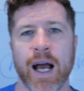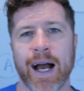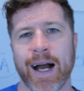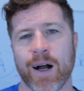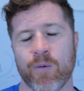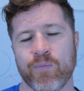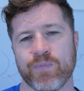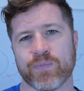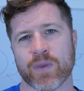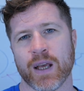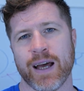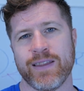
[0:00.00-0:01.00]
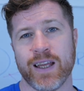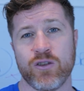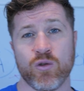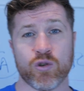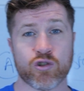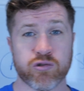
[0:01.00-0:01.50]
And then
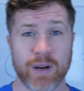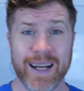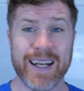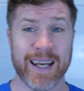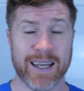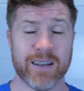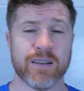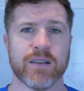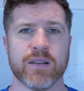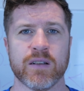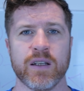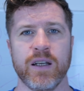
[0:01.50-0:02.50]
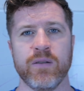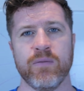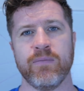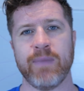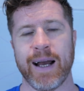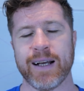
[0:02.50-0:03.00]
your training
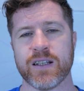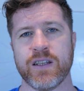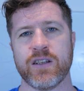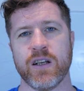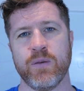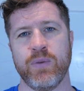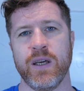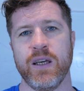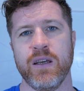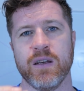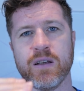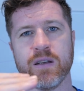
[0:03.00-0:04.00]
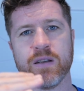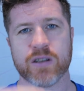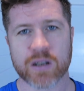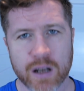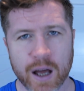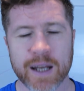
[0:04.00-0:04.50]
max is going to be
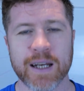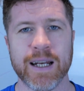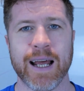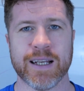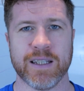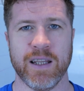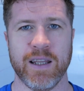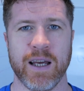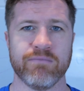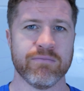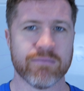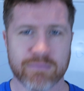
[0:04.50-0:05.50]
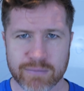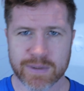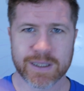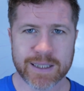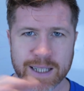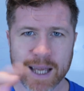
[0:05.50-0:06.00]
slightly less than that.
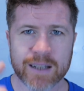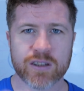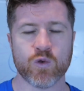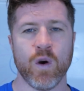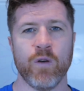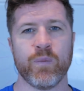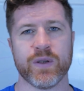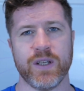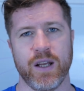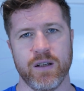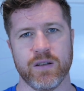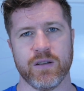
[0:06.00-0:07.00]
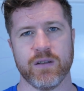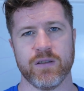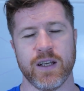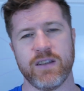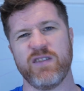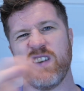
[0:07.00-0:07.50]
10 to 12%,
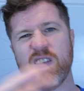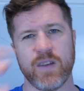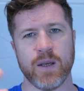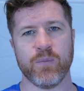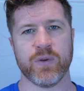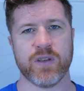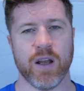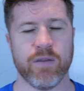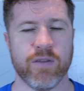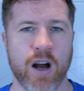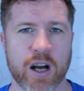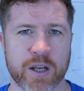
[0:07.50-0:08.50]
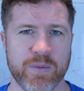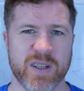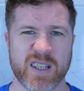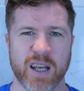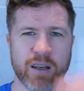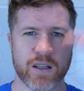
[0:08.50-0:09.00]
10 to 15% for
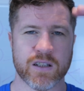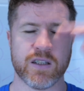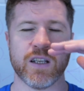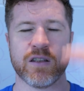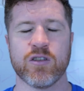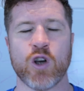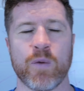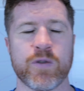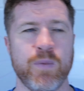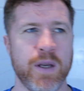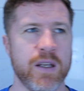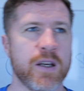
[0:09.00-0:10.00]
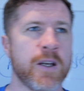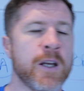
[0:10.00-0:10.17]
argument's sake. Let's take top speed.